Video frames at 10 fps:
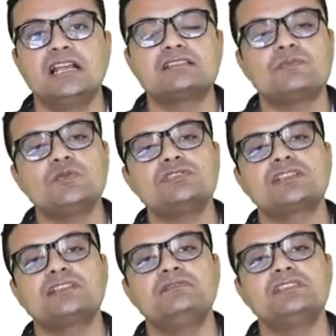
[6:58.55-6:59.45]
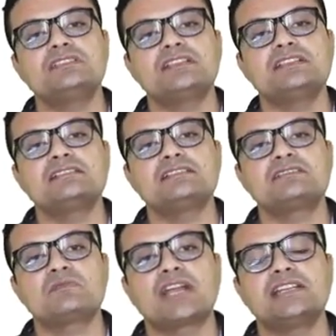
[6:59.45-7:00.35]
Suppose the given series
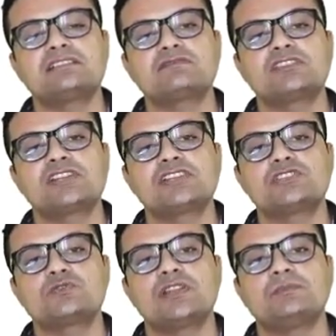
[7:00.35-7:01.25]
is minus 1 raised to